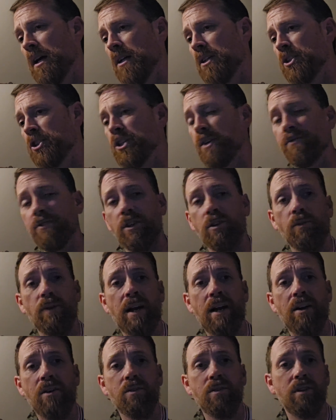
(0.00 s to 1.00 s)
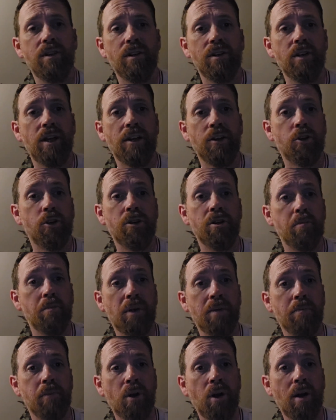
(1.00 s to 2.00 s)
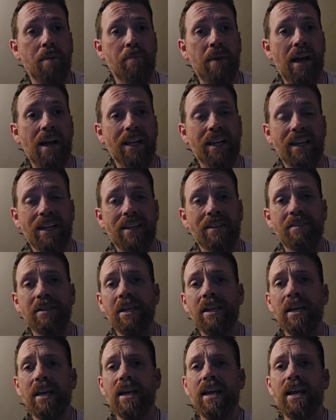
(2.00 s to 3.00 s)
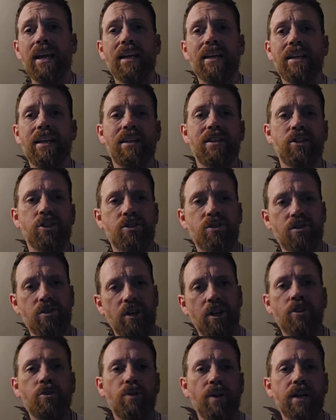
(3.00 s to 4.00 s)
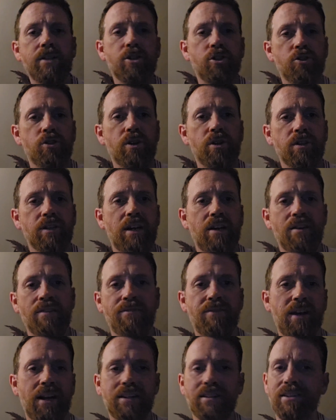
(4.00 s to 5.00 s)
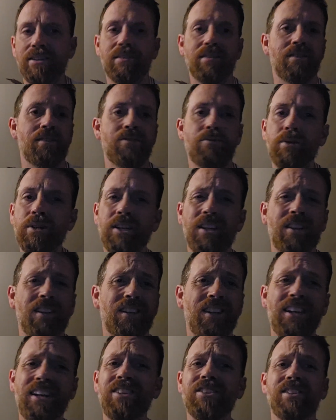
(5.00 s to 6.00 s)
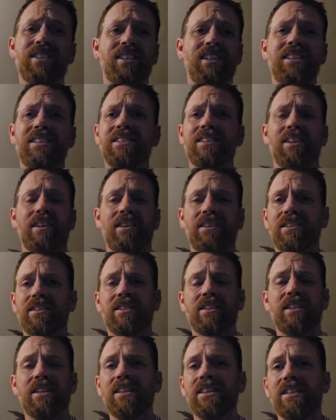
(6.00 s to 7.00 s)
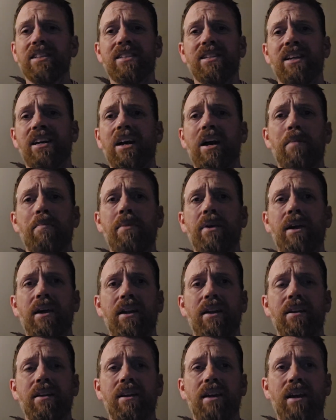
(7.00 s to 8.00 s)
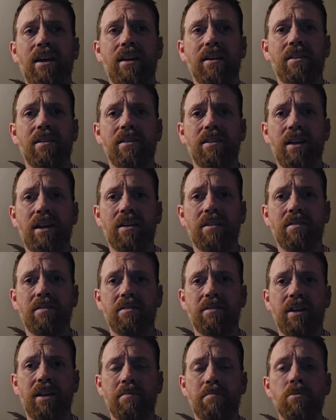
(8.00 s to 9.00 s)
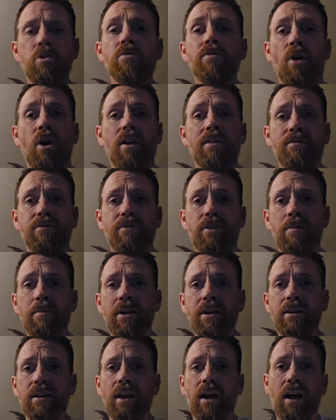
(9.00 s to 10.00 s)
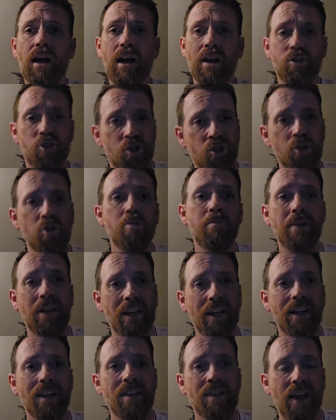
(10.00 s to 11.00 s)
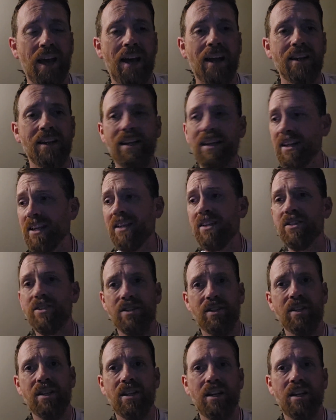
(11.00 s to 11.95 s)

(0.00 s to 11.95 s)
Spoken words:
shifted around and couldn't have been brought back in. It creates a trickle down effect that really the league just needs to clean this thing up and move on from it, assuming that it is